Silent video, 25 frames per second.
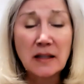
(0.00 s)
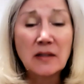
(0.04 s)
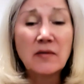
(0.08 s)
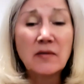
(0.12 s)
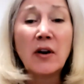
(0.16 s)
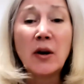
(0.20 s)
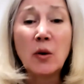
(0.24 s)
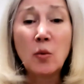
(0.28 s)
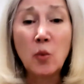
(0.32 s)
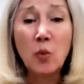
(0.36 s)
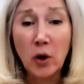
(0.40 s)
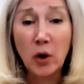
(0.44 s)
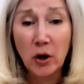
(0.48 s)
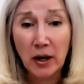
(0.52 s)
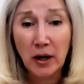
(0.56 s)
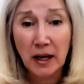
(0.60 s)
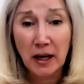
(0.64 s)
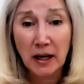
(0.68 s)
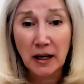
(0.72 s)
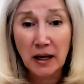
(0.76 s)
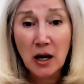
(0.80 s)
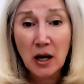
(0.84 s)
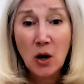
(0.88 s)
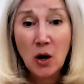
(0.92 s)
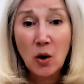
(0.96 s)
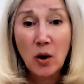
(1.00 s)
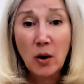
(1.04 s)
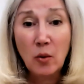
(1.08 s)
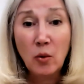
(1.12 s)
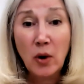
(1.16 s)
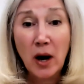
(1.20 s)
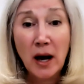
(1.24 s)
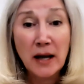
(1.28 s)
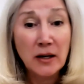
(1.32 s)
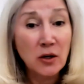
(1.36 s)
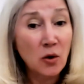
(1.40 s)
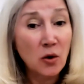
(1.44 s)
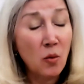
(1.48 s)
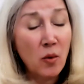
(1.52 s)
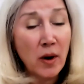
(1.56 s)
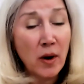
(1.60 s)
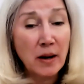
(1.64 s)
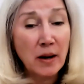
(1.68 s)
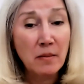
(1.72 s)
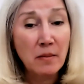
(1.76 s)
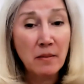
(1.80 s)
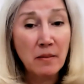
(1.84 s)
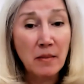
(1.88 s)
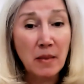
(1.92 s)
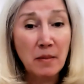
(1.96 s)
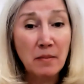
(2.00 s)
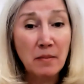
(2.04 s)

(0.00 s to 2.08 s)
very worrying. I don't want to